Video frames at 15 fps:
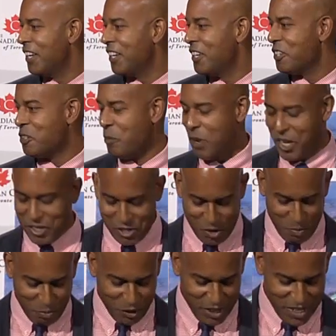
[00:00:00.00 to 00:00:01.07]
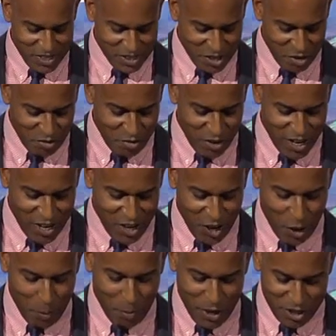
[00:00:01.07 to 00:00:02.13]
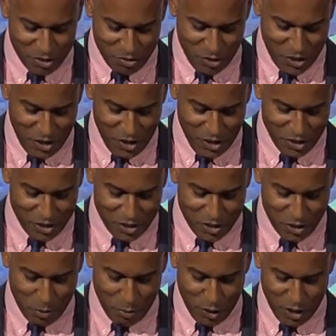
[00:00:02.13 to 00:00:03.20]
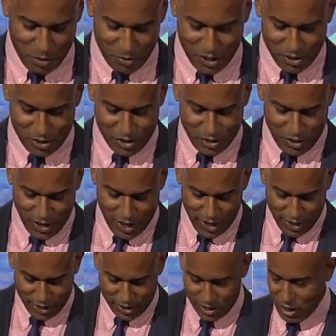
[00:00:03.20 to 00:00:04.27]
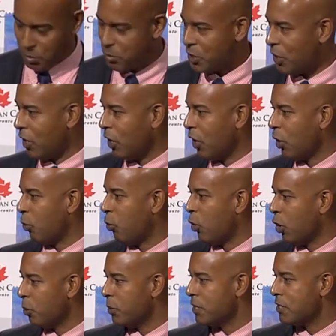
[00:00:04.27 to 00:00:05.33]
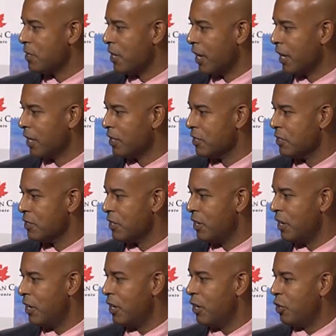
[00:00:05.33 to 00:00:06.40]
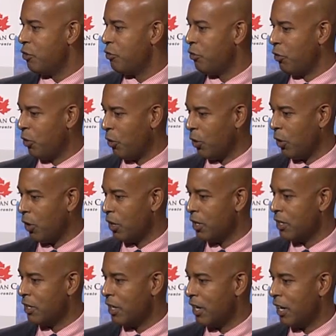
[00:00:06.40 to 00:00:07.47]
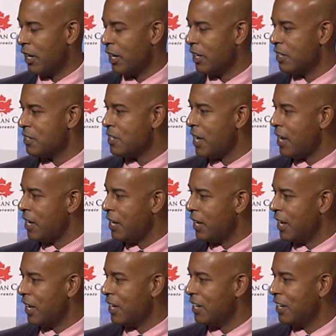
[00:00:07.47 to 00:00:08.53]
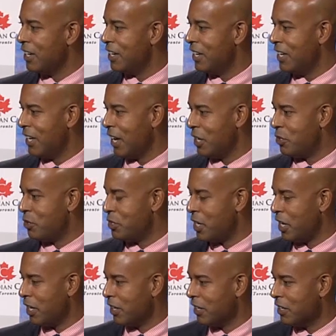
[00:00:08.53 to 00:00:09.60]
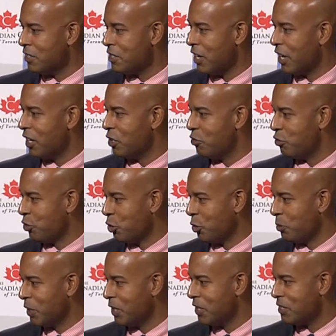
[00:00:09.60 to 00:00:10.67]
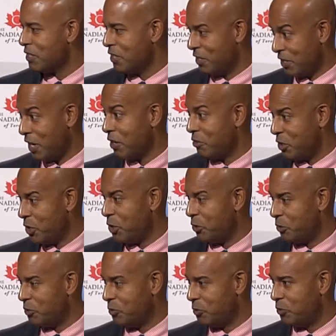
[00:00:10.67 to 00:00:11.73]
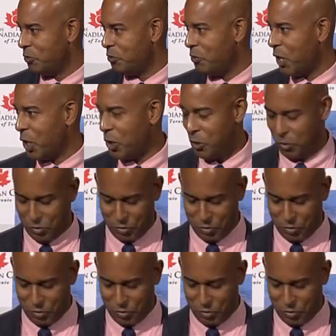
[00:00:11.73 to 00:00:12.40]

So, Minister, please convey our best regards to the Prime Minister and accept our warmest thanks for standing in, entertaining us, and informing us this afternoon. Thank you.